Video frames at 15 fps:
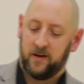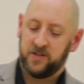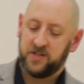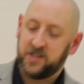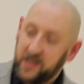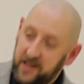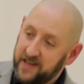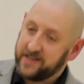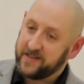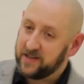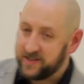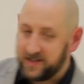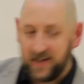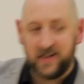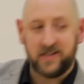
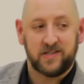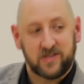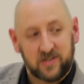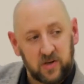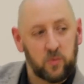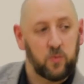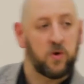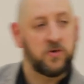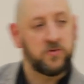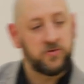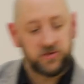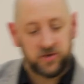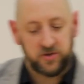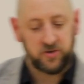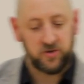Jesus is the one
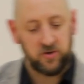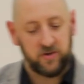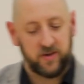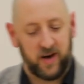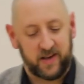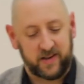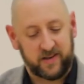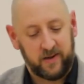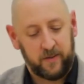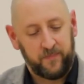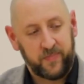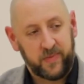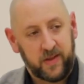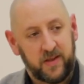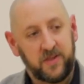to do that.
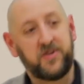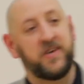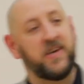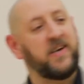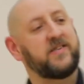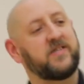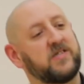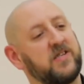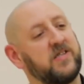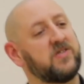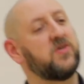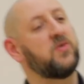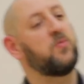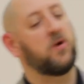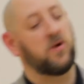Jesus is
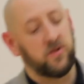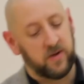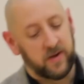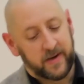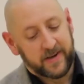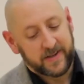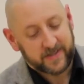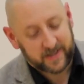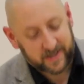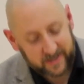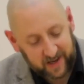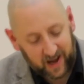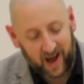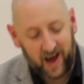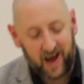the one to
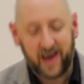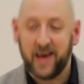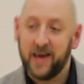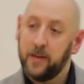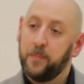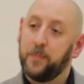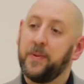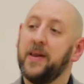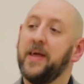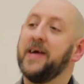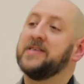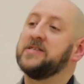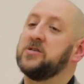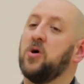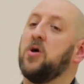die in
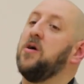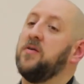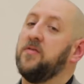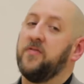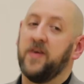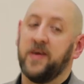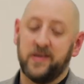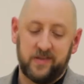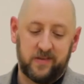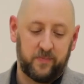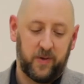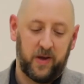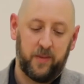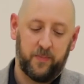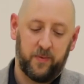place of his
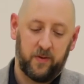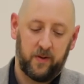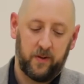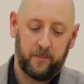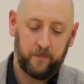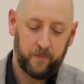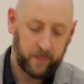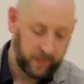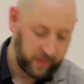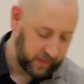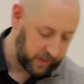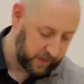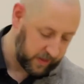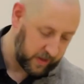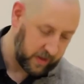people.
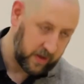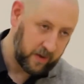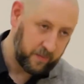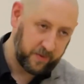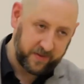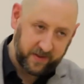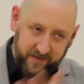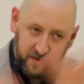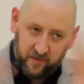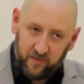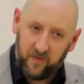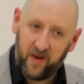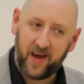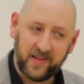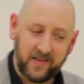But this
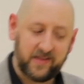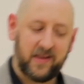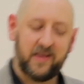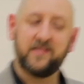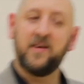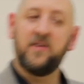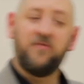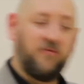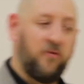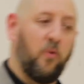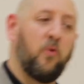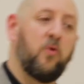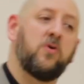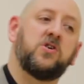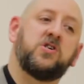event is a
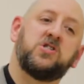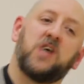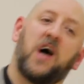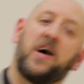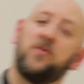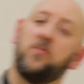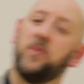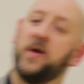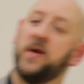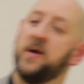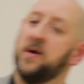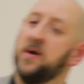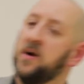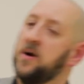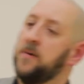
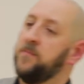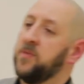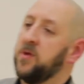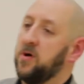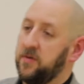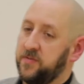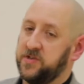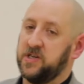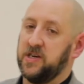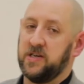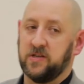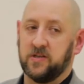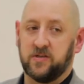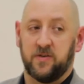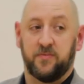foreshadowing of
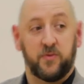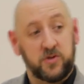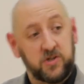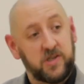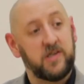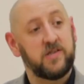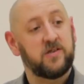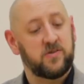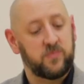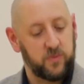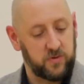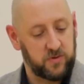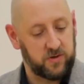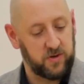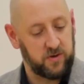Jesus, of what Jesus
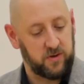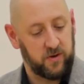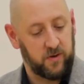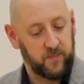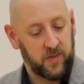would do.